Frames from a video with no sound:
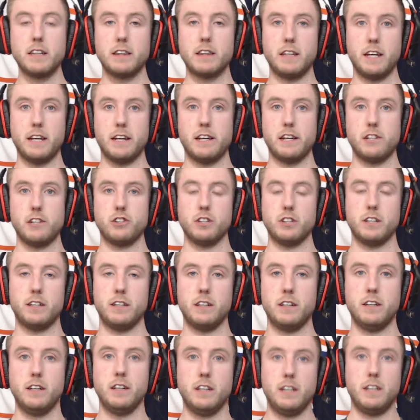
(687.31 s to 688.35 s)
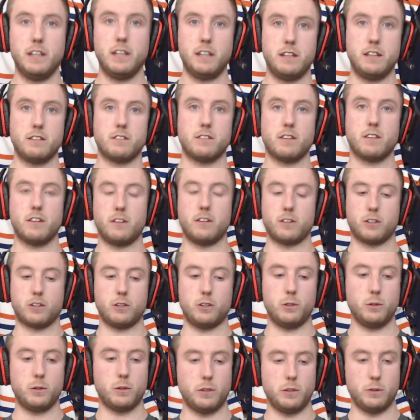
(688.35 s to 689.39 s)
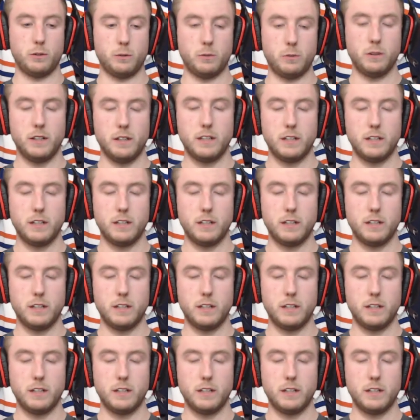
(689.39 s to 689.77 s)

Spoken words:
the NHL in Slater Koekkoek